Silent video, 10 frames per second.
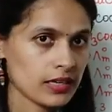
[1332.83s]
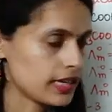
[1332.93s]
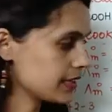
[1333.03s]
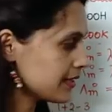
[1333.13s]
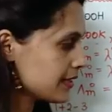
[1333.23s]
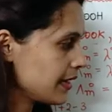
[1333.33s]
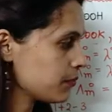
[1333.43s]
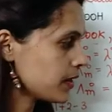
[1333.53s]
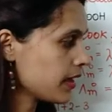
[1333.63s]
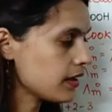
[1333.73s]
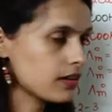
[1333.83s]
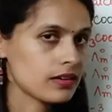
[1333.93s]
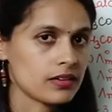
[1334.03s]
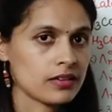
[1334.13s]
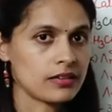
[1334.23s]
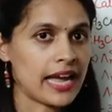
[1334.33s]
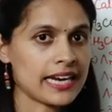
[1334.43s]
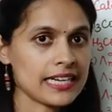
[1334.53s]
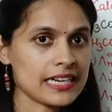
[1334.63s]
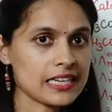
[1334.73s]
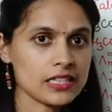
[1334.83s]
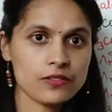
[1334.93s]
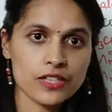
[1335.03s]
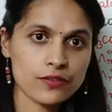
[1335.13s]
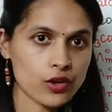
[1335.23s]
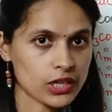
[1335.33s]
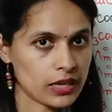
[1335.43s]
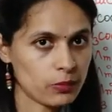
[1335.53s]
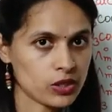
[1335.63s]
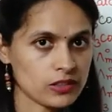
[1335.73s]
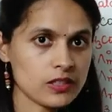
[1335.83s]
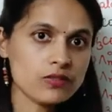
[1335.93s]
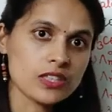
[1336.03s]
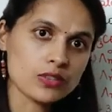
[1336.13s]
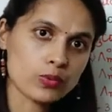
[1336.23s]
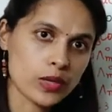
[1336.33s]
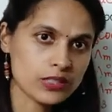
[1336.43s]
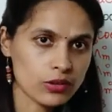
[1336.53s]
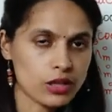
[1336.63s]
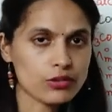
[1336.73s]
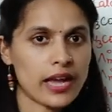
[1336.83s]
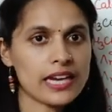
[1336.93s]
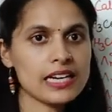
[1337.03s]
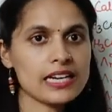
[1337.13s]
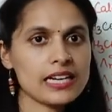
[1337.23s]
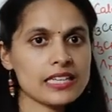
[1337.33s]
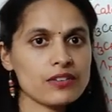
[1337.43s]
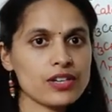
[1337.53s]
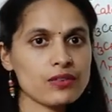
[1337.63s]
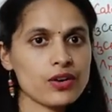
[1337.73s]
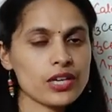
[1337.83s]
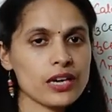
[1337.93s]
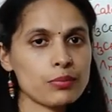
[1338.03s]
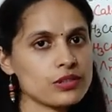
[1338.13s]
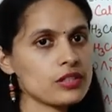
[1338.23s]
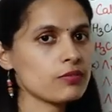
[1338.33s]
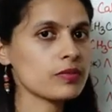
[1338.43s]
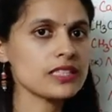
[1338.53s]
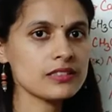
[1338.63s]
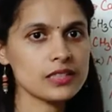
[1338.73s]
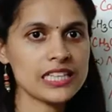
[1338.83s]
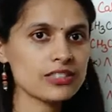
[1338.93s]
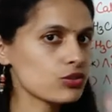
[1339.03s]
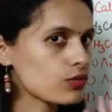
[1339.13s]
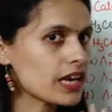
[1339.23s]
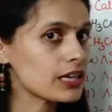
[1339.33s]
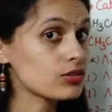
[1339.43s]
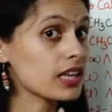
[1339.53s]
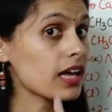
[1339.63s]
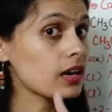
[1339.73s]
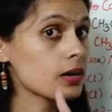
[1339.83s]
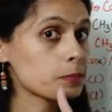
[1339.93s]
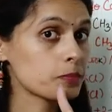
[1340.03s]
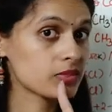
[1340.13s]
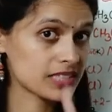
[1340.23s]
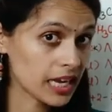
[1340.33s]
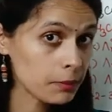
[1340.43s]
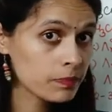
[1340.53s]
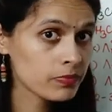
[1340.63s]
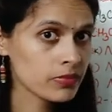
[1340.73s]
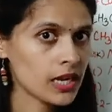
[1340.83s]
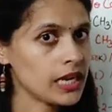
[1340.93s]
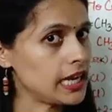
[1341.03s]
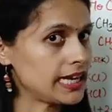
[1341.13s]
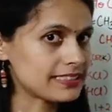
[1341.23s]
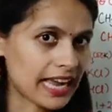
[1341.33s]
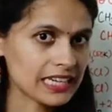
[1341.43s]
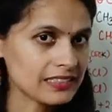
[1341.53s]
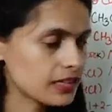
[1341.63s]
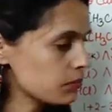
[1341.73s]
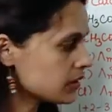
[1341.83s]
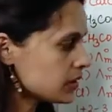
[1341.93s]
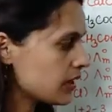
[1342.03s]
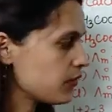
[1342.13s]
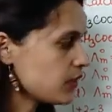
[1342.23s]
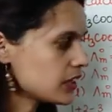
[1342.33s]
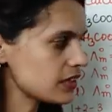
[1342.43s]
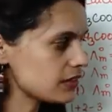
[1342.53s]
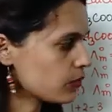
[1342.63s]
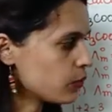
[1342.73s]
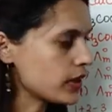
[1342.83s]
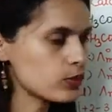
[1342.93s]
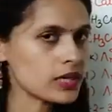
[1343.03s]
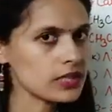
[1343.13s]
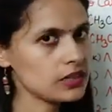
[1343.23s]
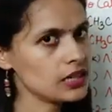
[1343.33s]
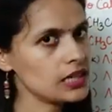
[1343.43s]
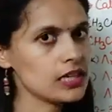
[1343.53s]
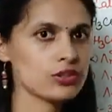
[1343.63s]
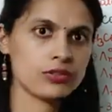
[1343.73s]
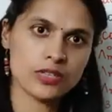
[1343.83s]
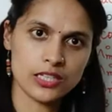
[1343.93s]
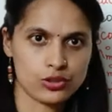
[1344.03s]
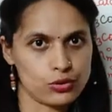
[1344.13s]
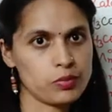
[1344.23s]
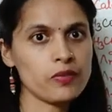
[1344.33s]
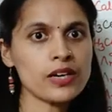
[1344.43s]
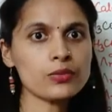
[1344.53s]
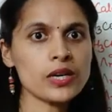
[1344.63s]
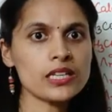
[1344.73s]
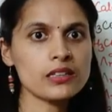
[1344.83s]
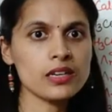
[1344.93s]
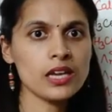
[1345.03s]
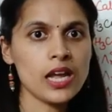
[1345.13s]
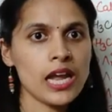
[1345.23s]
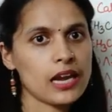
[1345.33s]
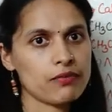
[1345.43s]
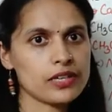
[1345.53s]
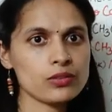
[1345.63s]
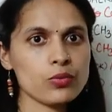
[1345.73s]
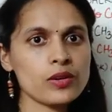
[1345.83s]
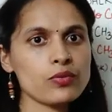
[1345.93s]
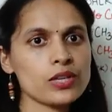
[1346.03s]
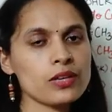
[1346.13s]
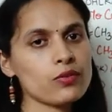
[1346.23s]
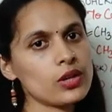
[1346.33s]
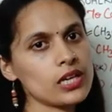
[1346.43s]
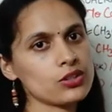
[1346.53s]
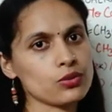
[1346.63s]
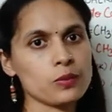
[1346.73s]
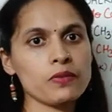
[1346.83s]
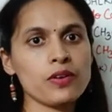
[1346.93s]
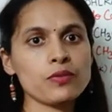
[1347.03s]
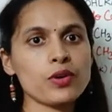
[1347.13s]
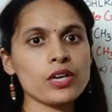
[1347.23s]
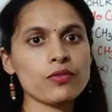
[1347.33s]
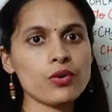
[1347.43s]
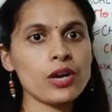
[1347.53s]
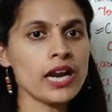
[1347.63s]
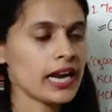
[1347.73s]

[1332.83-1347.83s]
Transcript: It is lambda ionic conductivity for K positive. This one is also ionic conductivity for K positive, means these two values are same. Exactly same, means if it is 123, it should be 123. If it is 144, it should be 144.